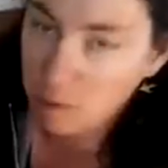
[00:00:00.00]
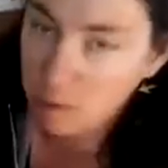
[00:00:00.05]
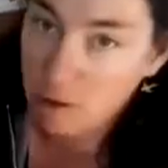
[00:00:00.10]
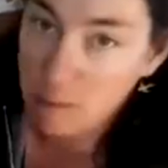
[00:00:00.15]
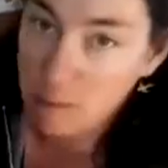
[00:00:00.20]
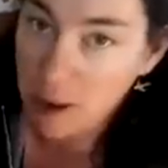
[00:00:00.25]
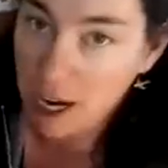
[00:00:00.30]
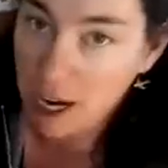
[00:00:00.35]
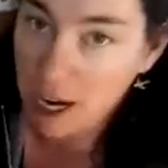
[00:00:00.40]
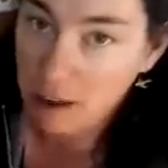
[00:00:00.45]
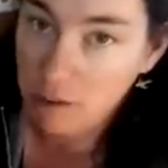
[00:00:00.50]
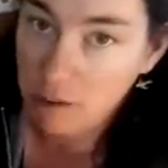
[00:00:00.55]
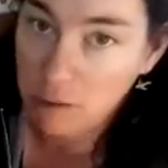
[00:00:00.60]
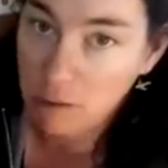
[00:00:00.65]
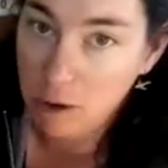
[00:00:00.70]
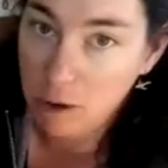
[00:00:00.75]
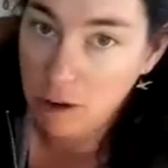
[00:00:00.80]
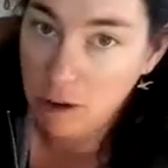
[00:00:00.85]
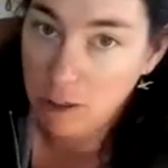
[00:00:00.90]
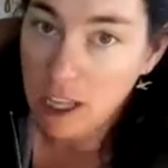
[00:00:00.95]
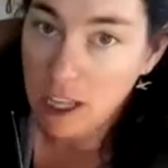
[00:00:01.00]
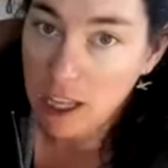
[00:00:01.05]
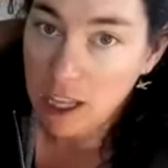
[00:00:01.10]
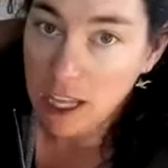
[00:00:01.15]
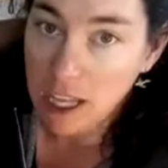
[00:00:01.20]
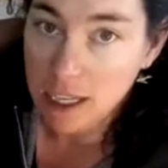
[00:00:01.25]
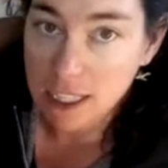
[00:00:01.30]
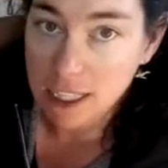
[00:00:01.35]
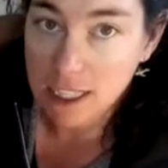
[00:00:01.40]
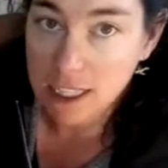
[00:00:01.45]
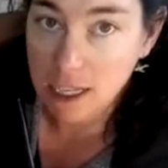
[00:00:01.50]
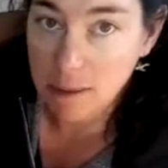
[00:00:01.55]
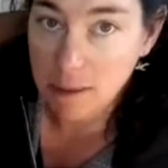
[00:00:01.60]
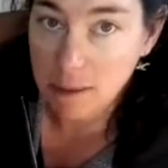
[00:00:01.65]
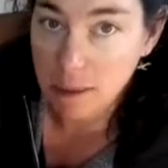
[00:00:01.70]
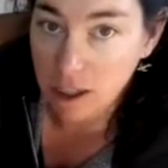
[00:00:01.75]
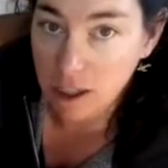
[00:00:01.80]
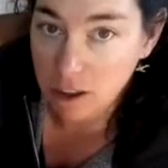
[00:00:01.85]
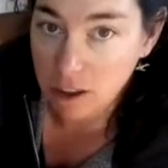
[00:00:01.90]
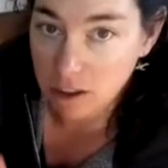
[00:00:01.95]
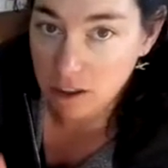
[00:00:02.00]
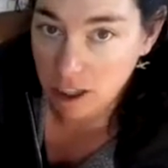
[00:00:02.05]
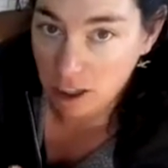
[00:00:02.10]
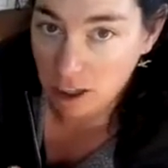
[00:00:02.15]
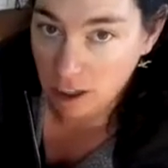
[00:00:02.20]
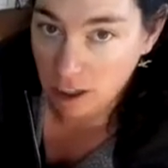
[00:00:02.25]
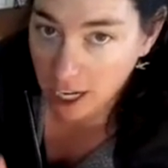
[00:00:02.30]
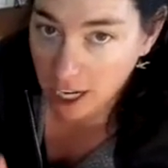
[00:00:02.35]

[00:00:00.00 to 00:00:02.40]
back and forth, back and forth, back and forth.